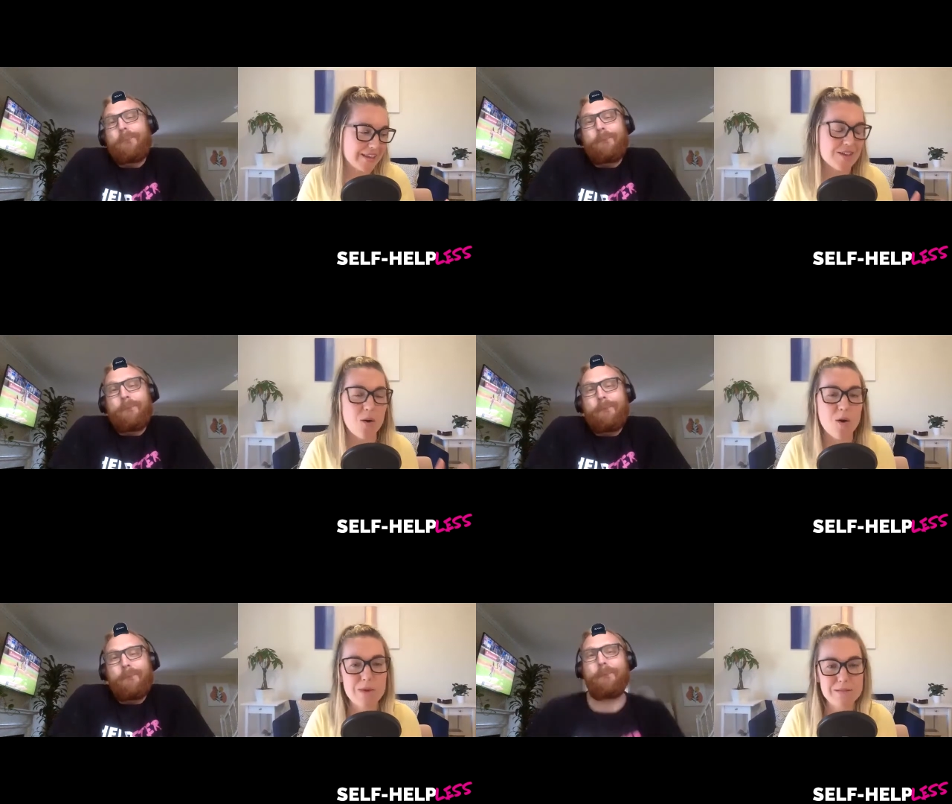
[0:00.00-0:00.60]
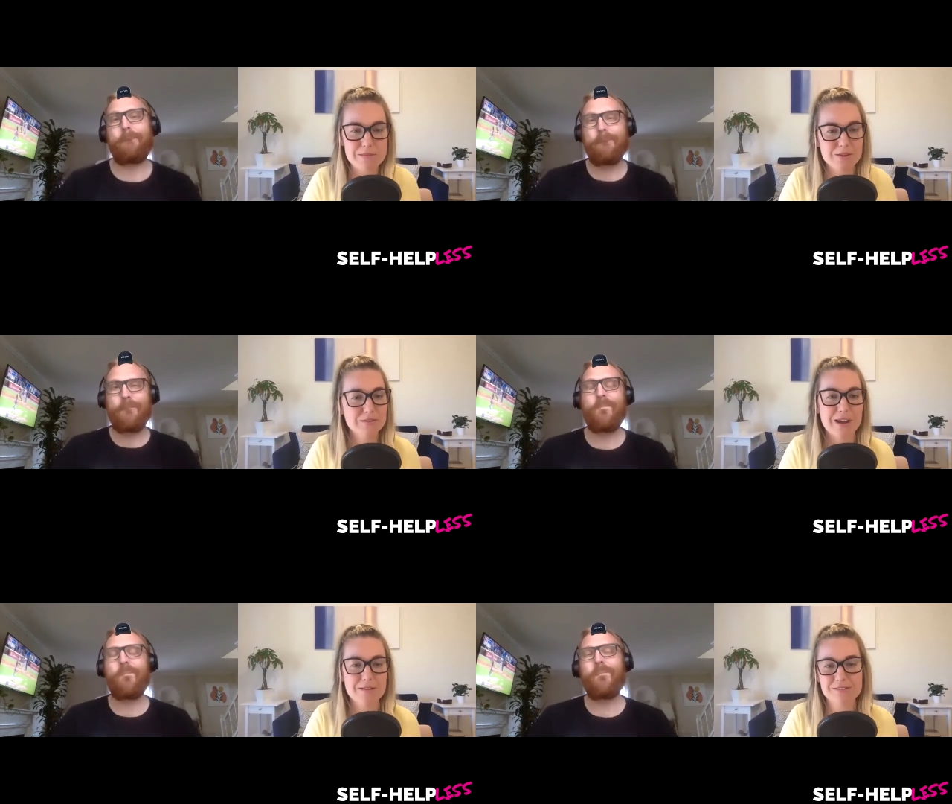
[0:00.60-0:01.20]
Speaker 1: eat all my meals
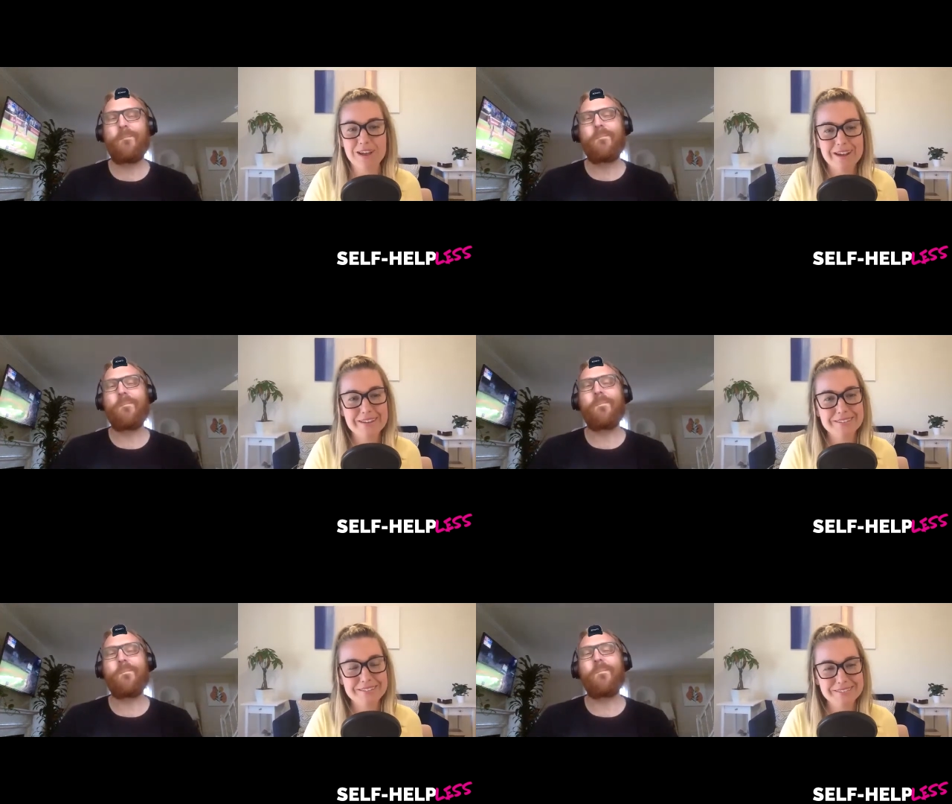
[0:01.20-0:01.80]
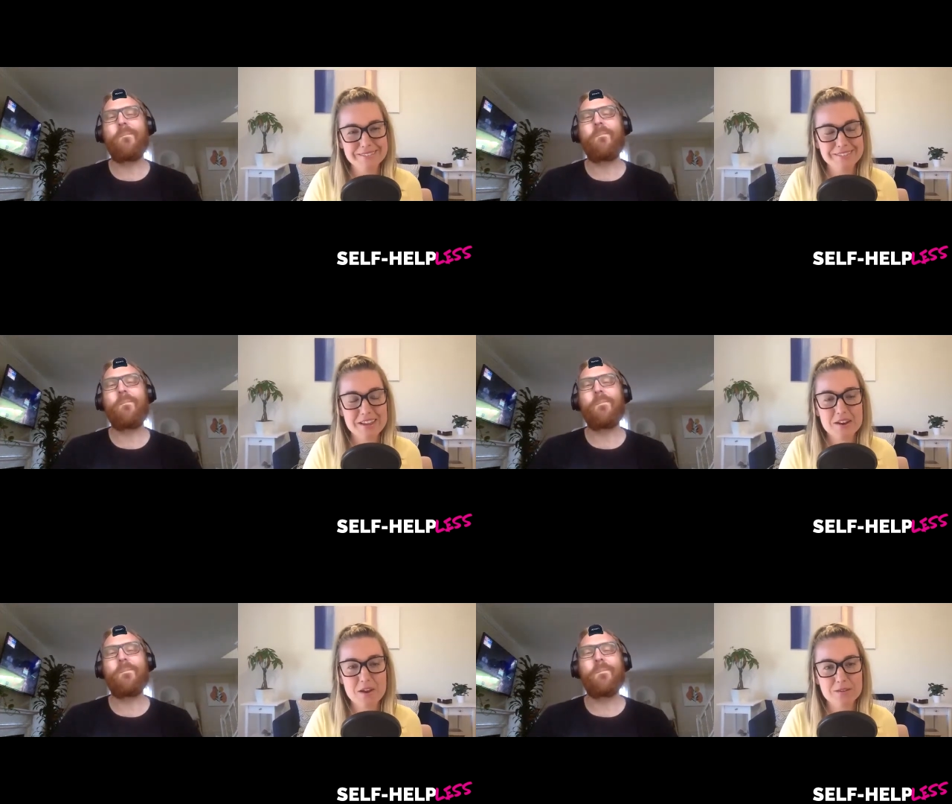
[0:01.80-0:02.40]
outside, you
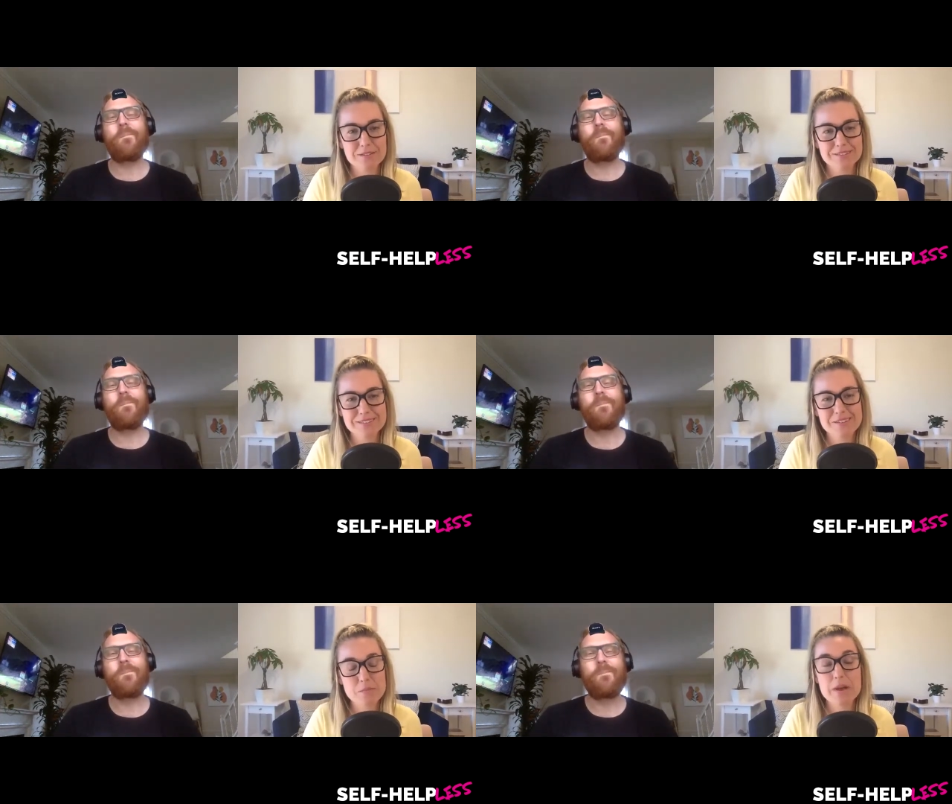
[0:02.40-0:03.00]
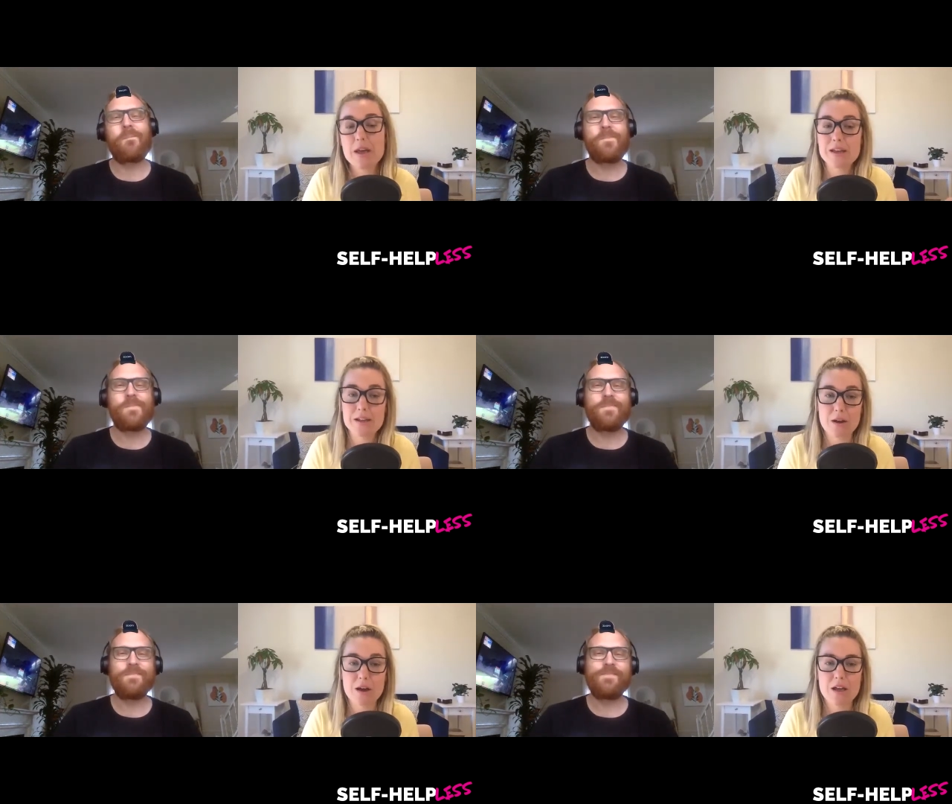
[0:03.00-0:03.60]
know. But
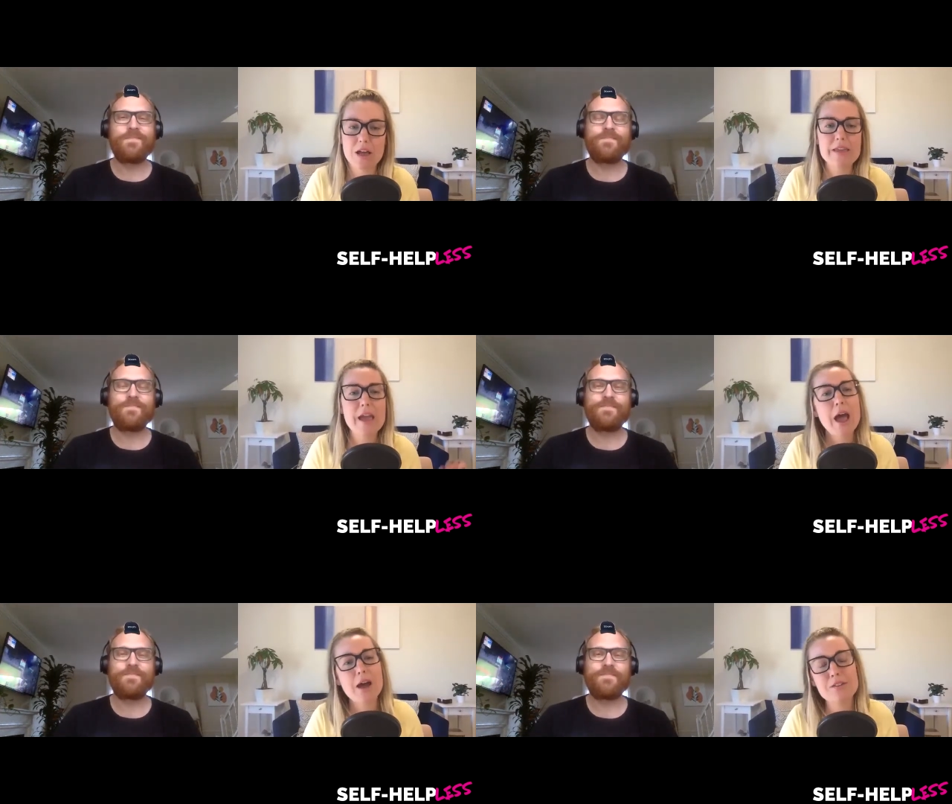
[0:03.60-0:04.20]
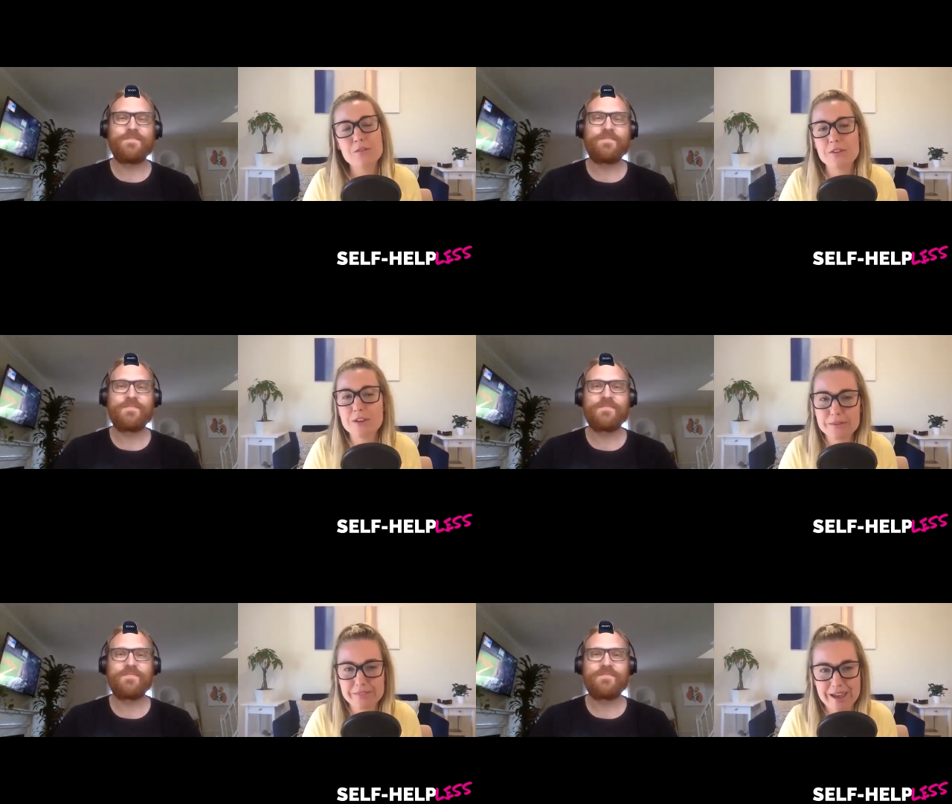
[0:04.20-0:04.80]
yeah how do you deal
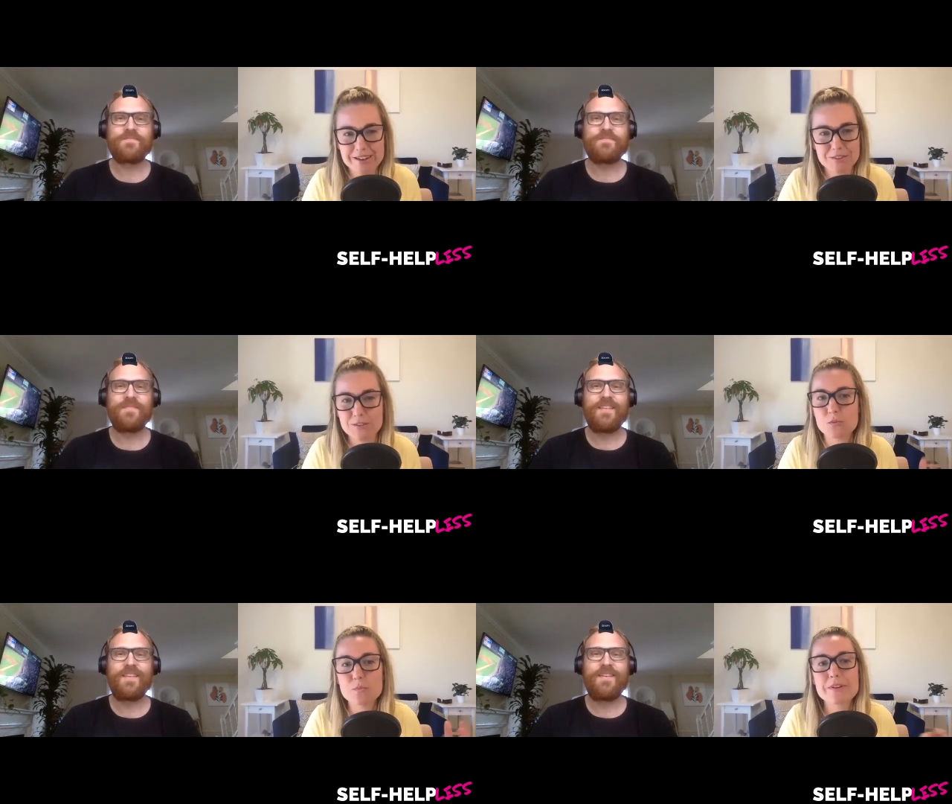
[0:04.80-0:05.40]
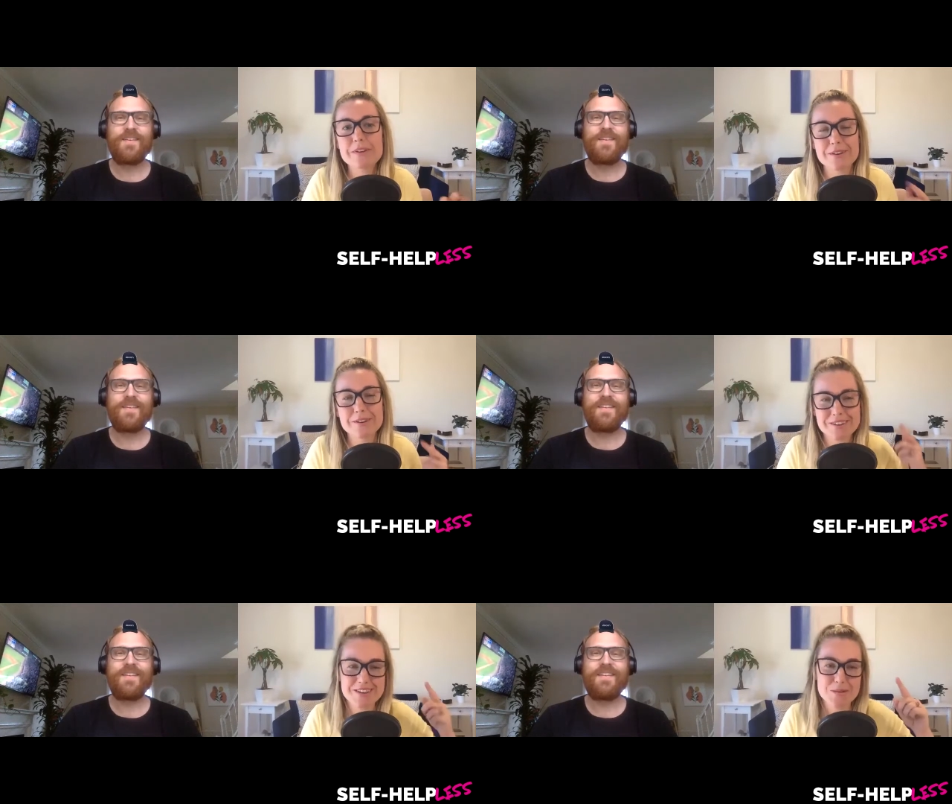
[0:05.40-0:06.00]
with that you just put
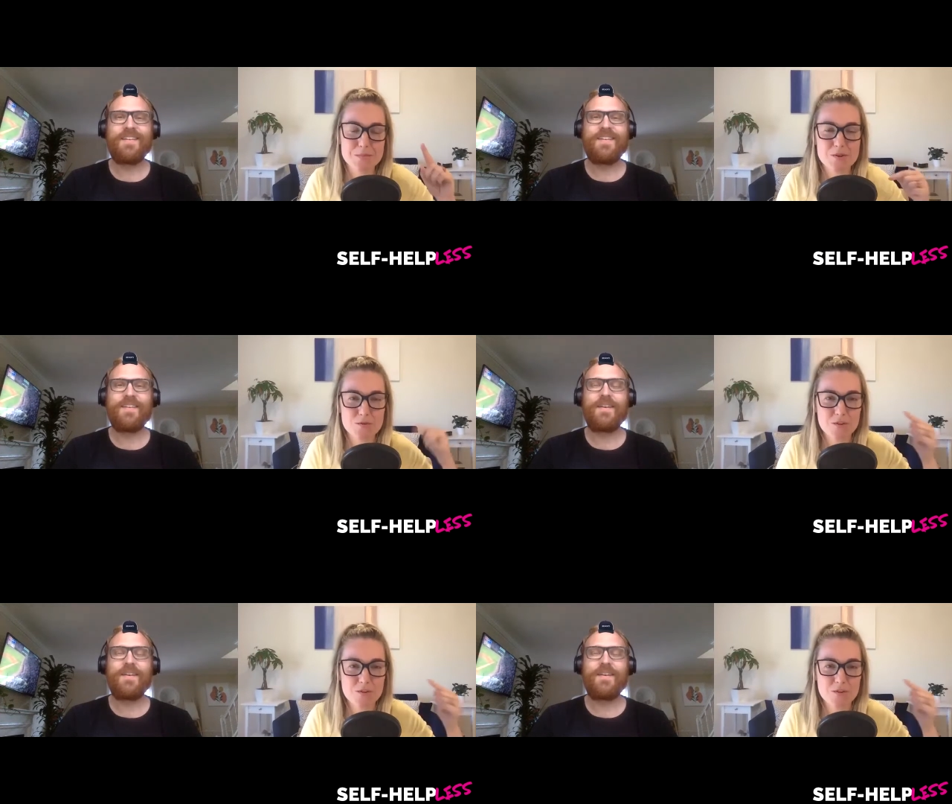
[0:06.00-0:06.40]
your put your